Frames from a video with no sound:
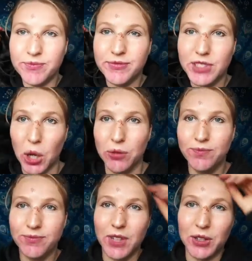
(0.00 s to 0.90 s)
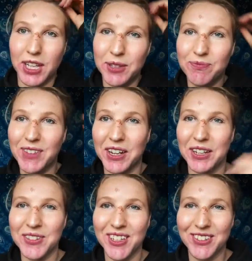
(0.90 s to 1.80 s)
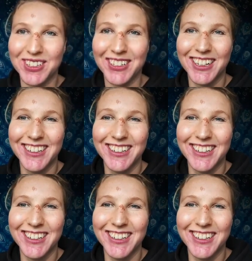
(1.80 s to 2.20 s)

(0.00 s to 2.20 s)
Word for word: So, okay, yeah, that was...